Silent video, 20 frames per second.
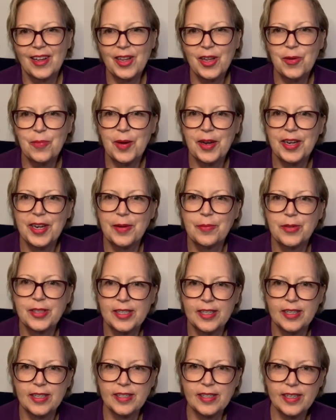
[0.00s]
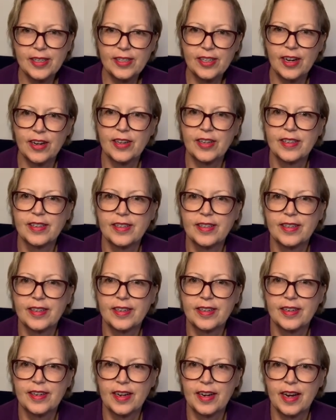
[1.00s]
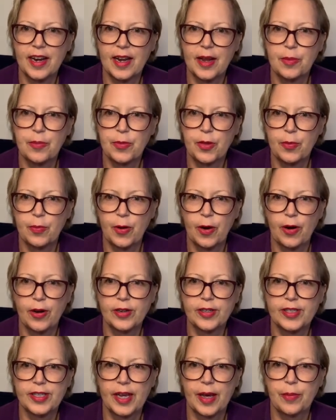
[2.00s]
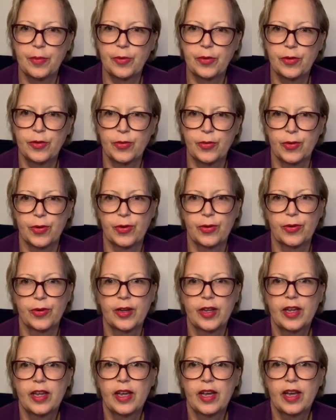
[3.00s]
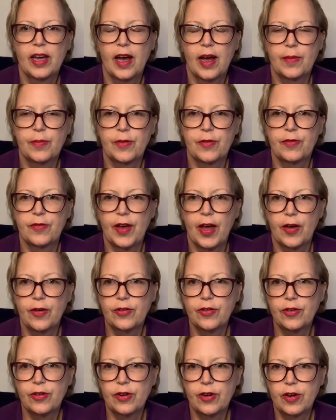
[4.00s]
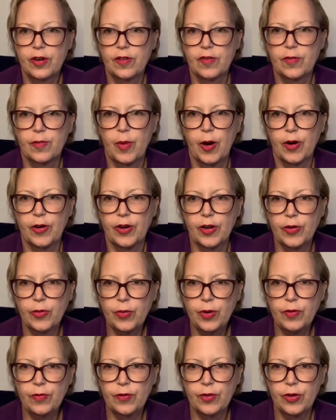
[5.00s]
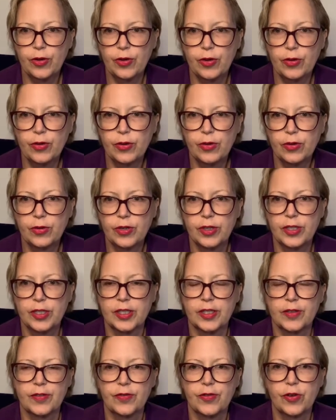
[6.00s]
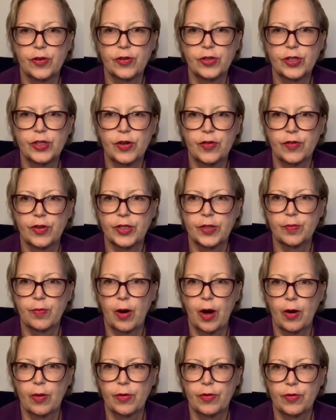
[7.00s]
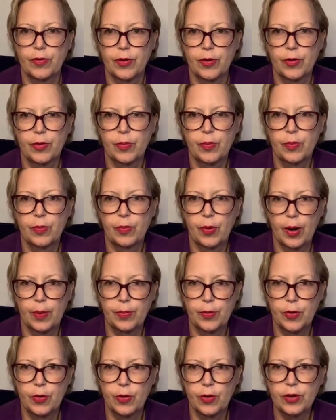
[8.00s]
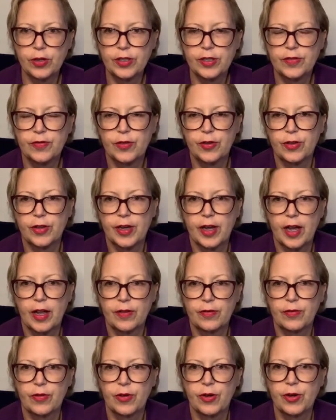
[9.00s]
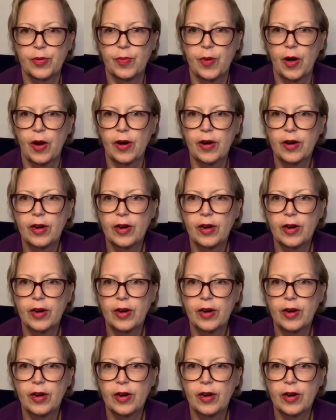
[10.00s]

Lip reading: my name is Lisa Duncanson and I am the Bar Exam Guru. I'm the founder of Bar None Review, which is a full-service bar review prep course for the California Bar,